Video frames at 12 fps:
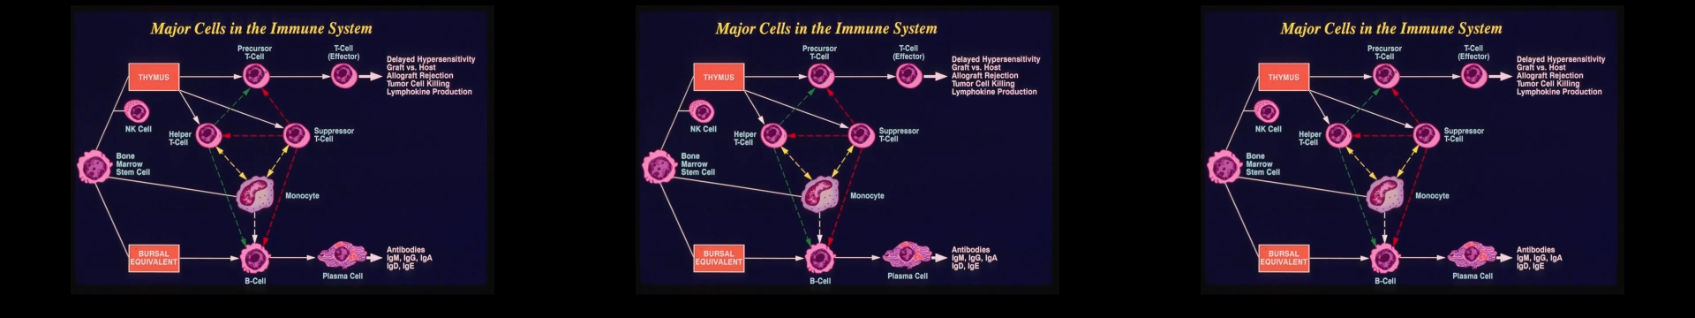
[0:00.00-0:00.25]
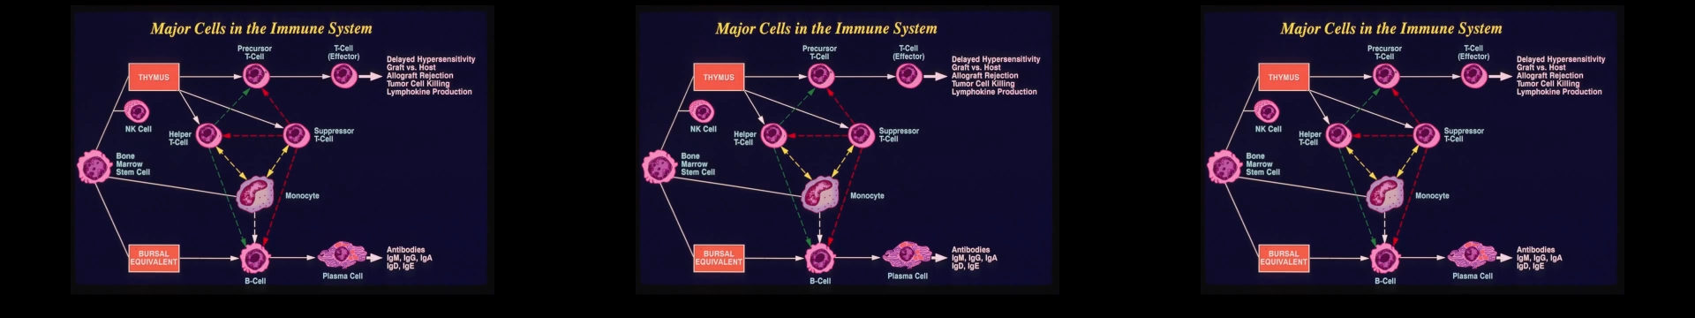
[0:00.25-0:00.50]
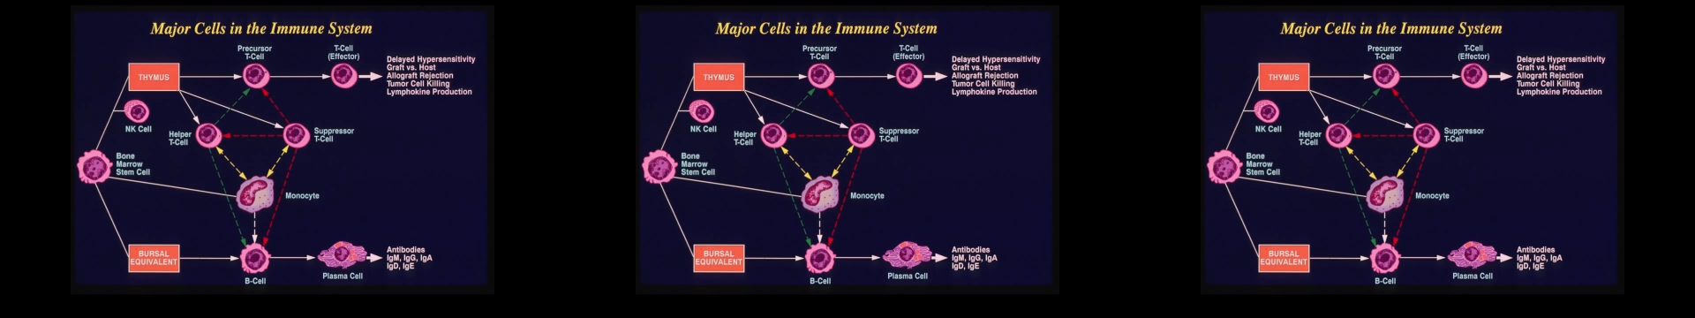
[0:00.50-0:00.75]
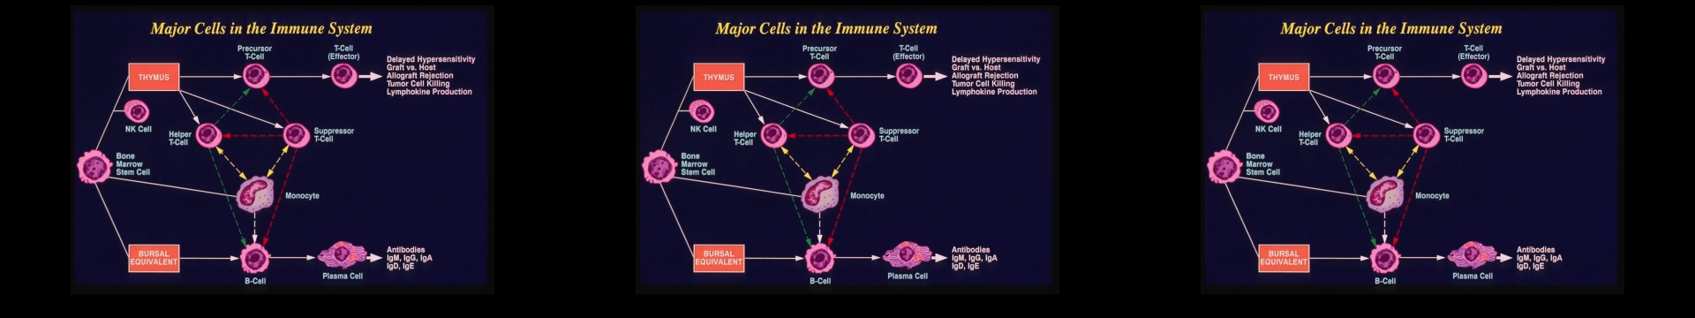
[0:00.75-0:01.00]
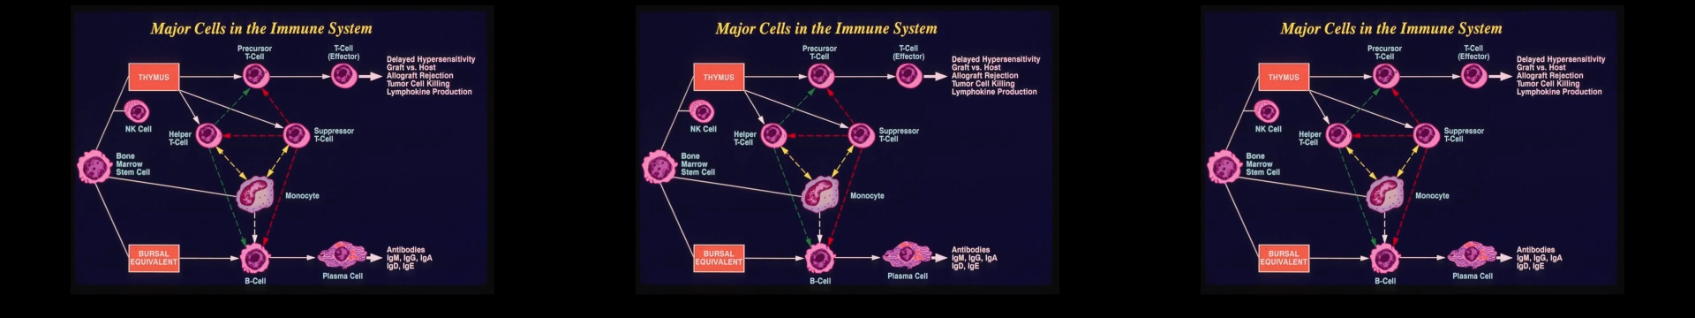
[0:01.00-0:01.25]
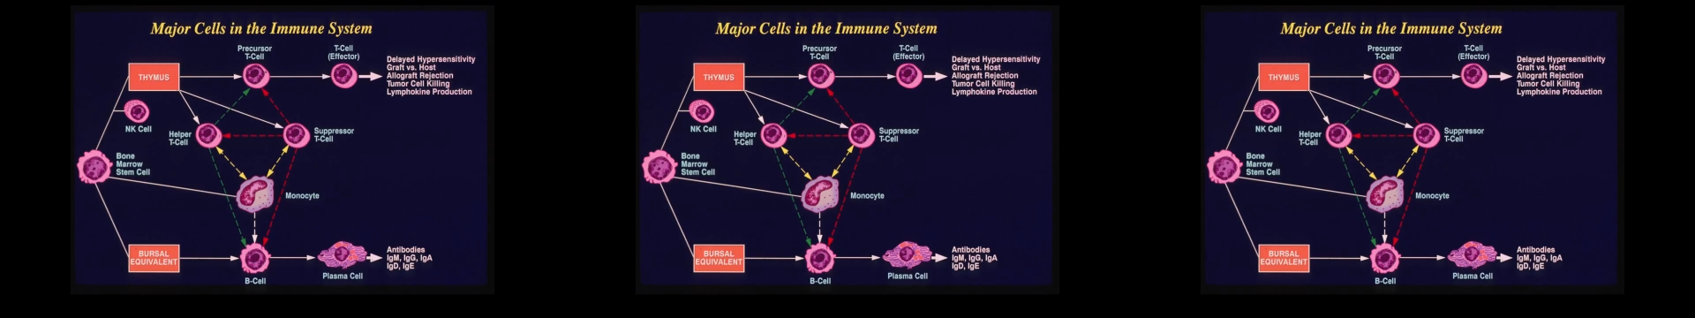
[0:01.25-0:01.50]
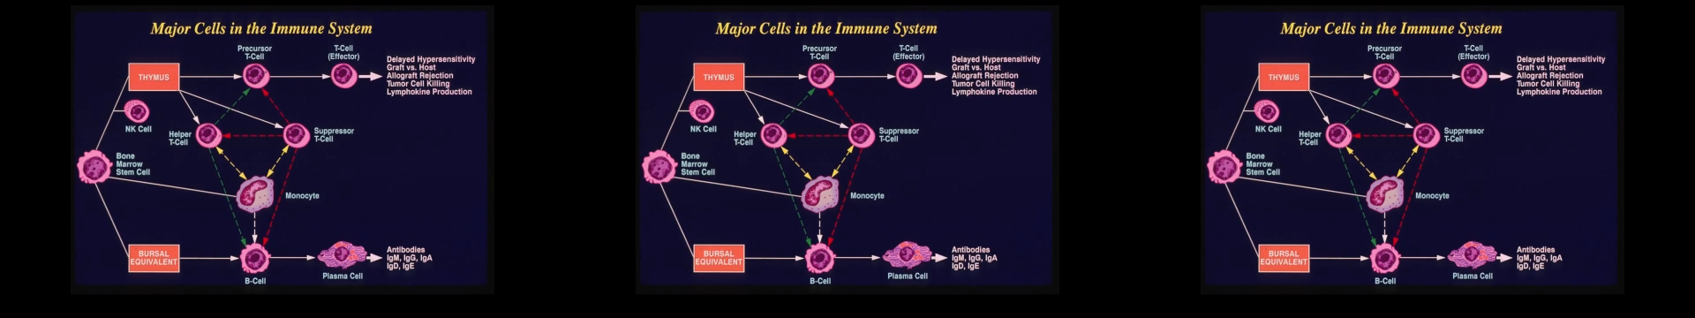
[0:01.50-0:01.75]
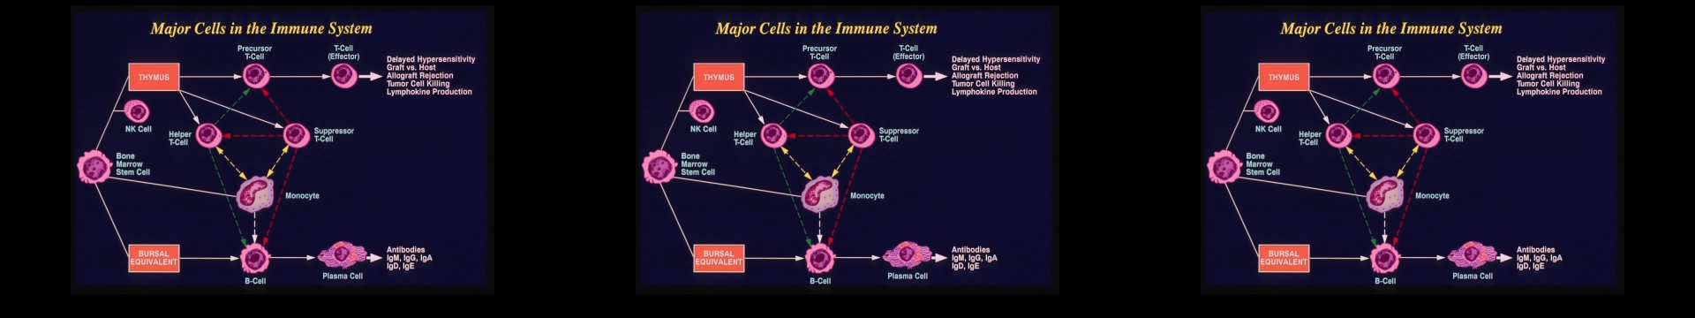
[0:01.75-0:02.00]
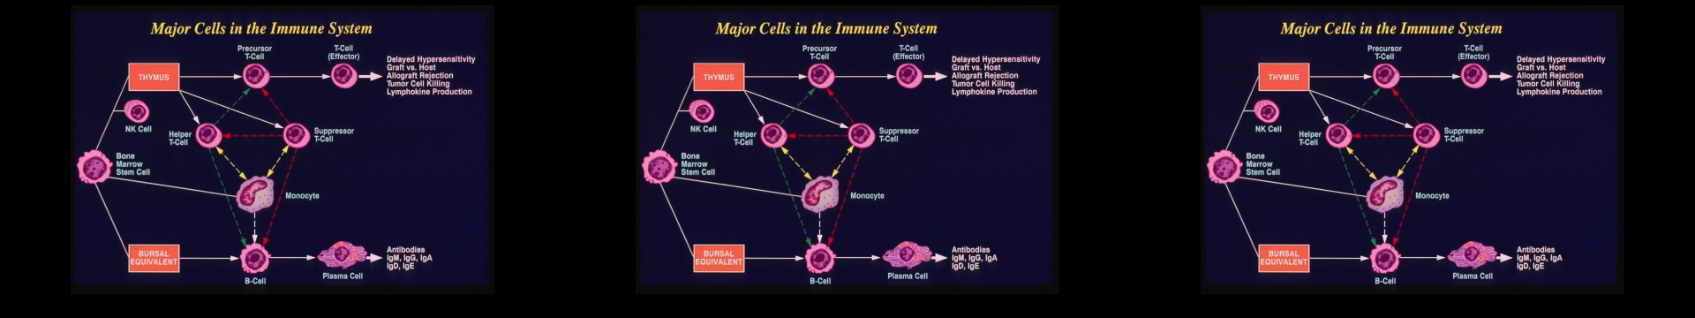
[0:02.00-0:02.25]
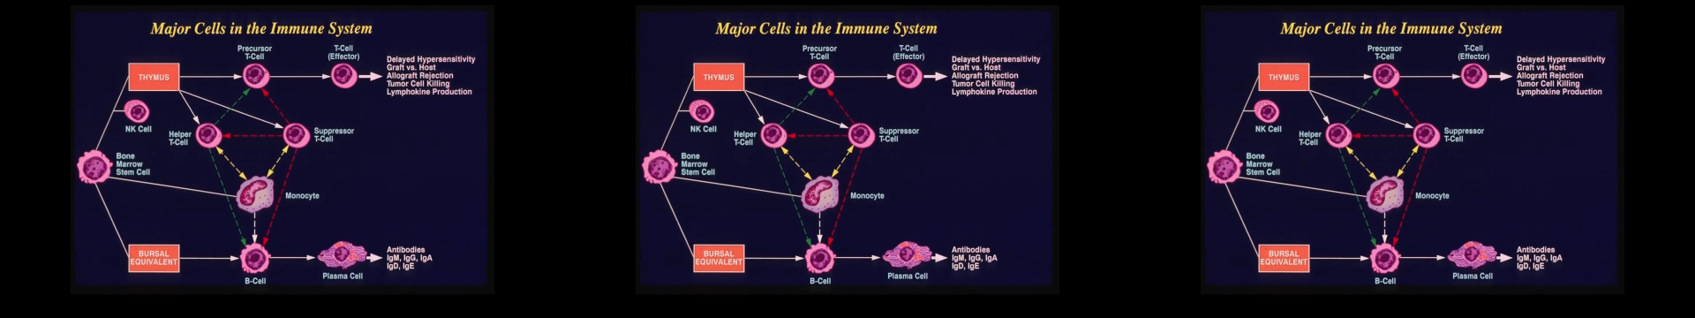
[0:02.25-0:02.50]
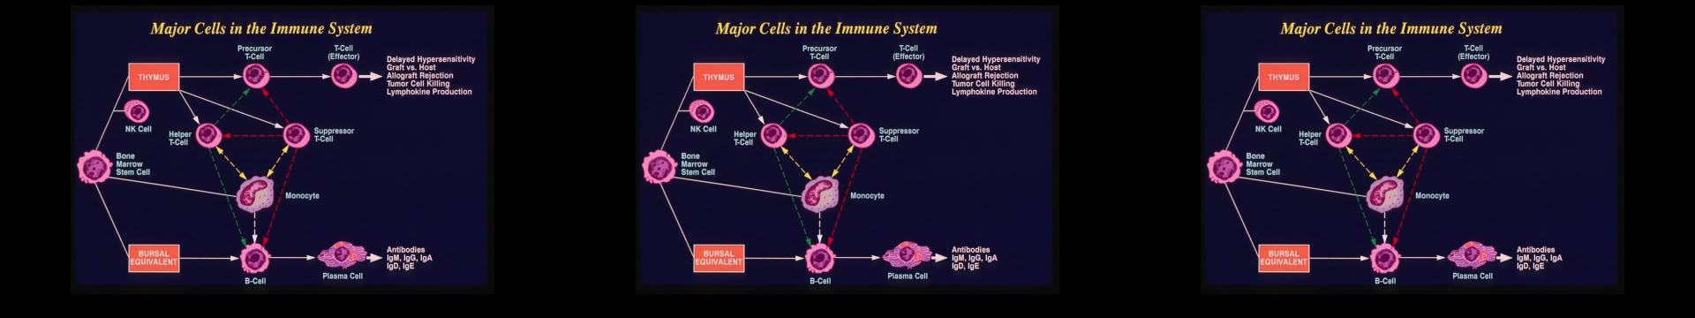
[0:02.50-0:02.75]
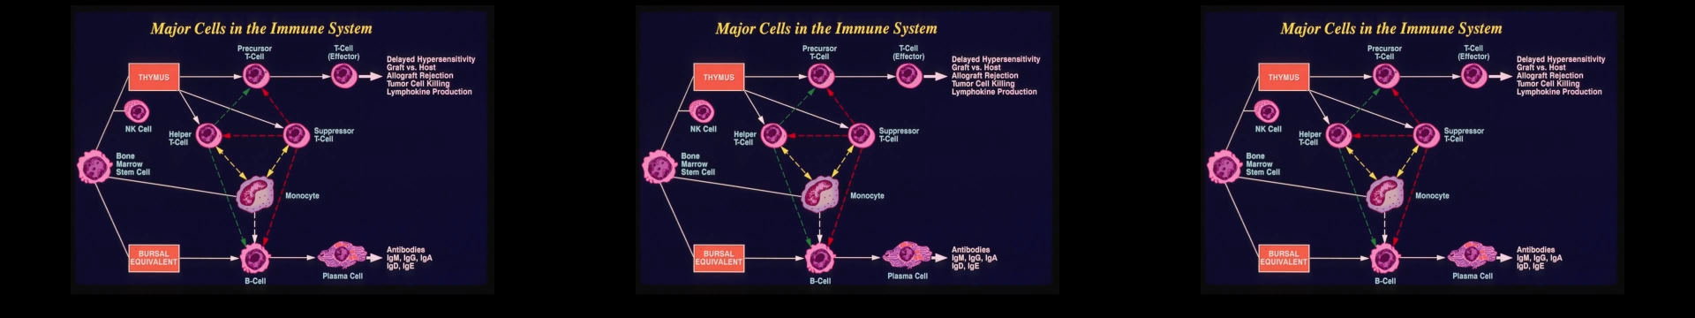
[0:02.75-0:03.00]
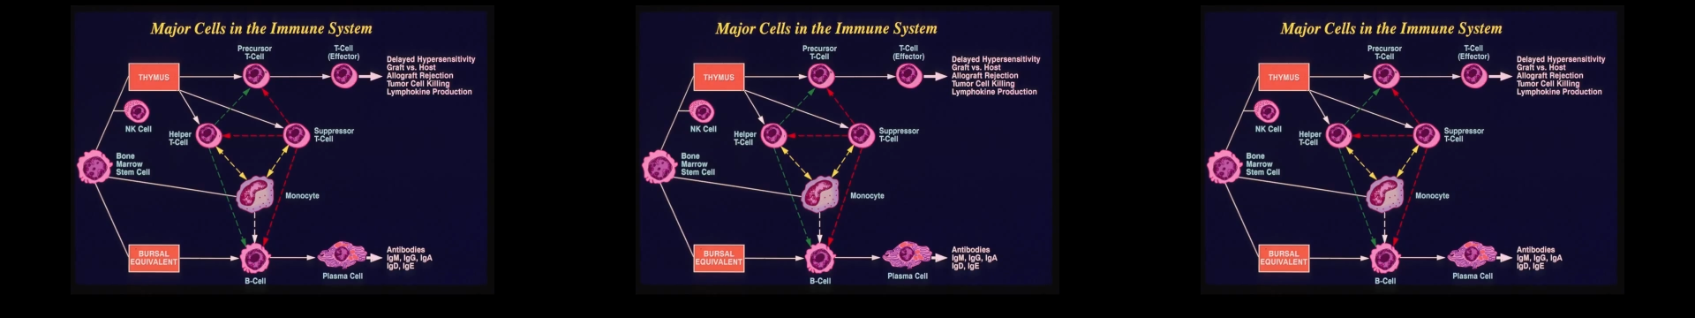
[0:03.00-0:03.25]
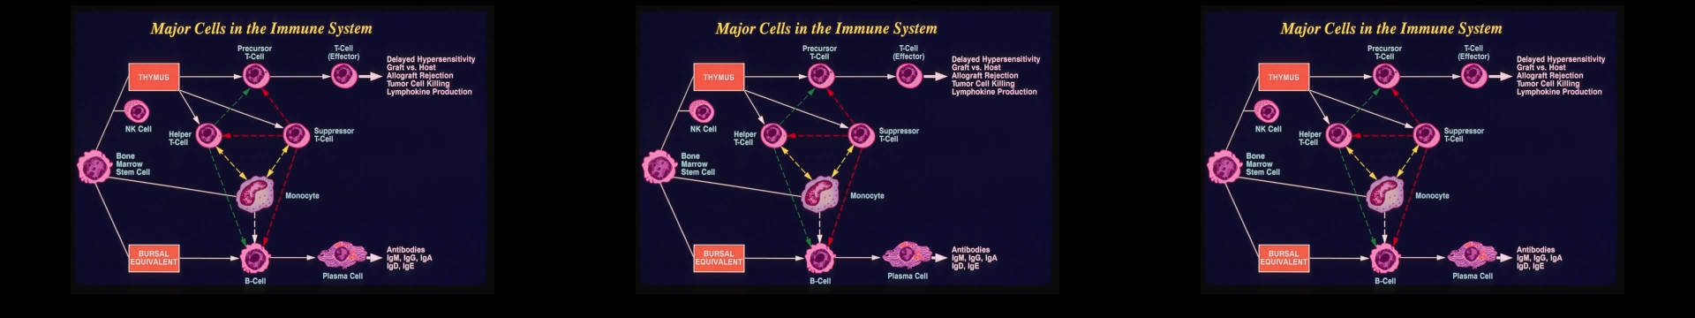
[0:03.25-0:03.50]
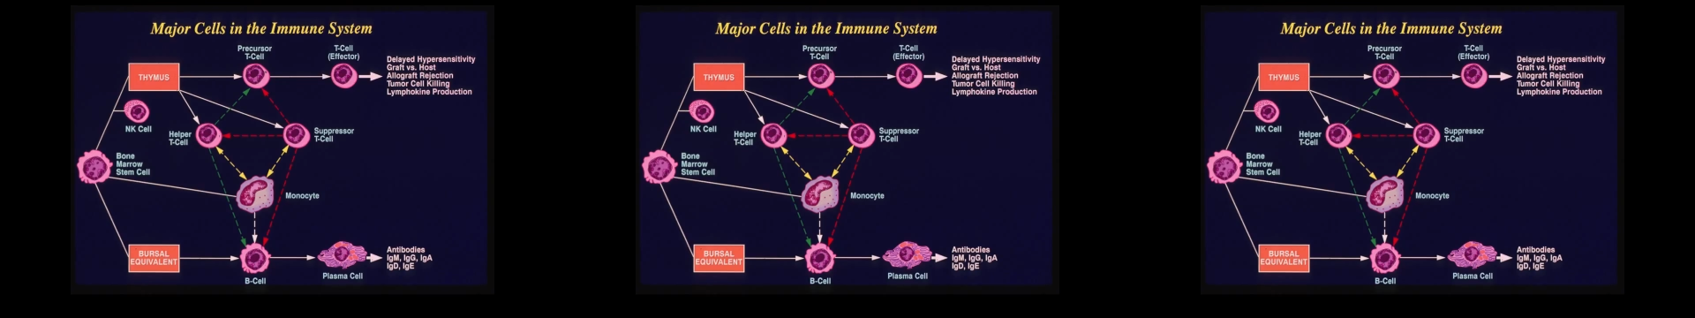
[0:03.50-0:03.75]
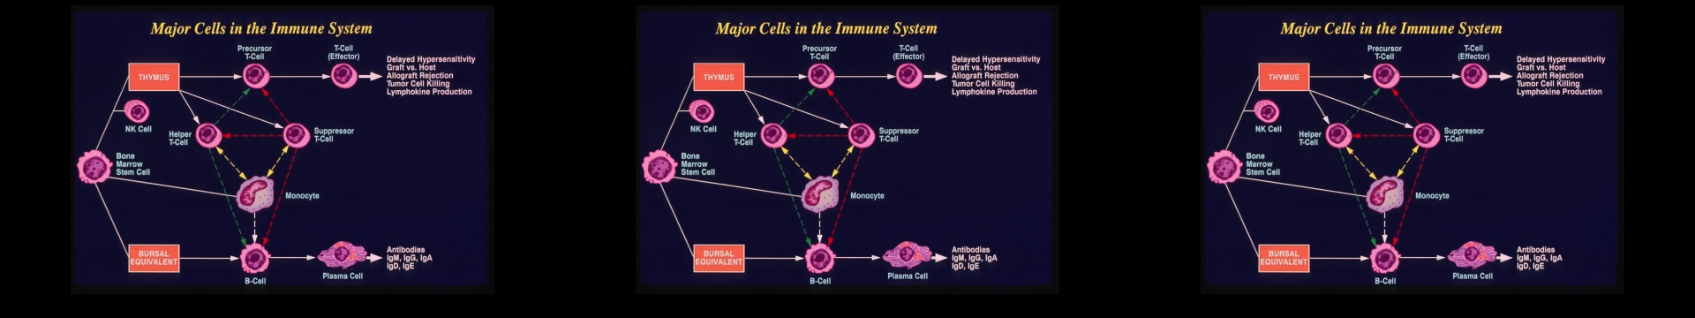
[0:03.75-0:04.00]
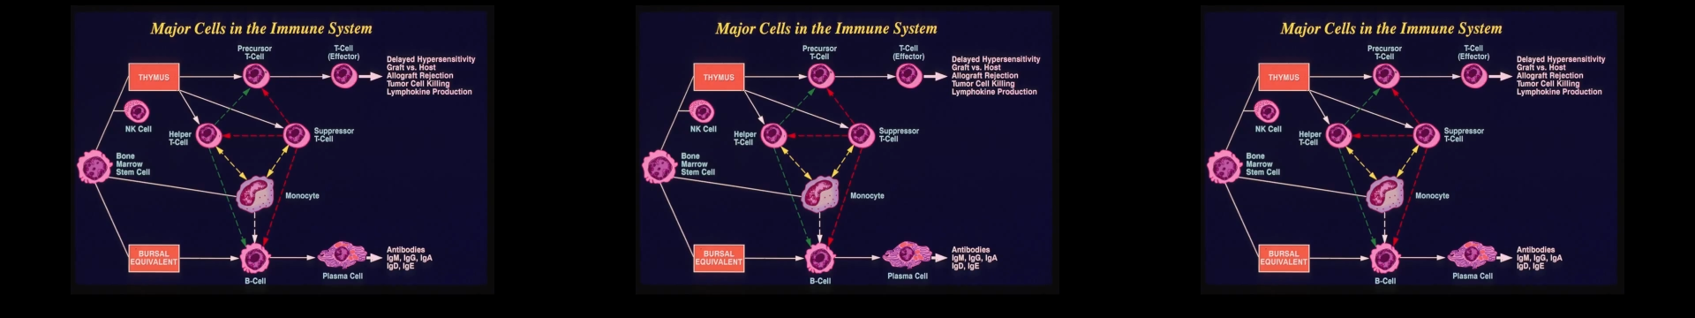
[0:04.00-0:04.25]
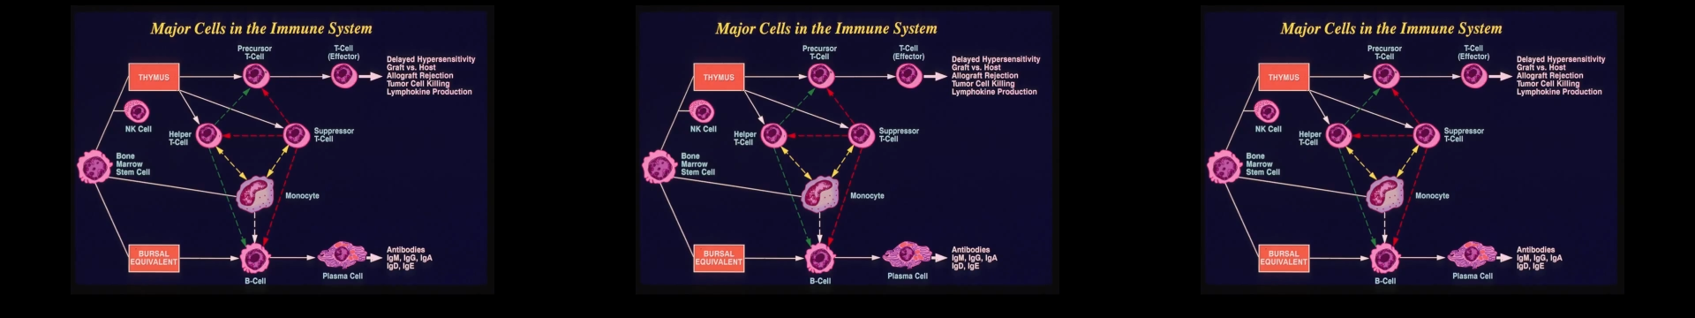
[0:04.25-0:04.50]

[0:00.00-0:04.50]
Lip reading: (no speaker visible)